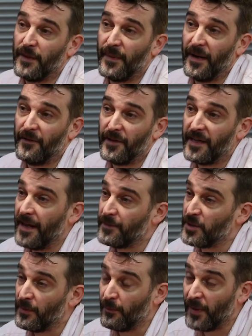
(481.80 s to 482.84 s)
about the
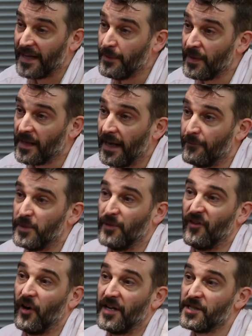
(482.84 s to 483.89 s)
Epson Paper Lab
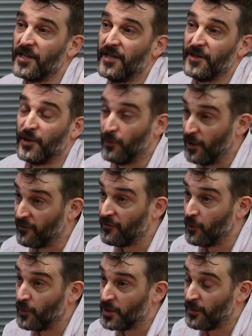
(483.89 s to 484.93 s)
device that we look
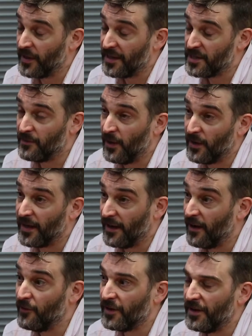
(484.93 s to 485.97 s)
forward to bringing to market
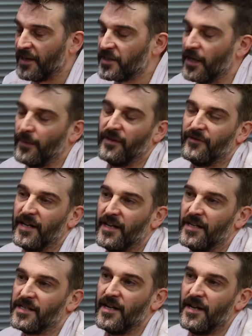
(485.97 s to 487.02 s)
over the next couple of years.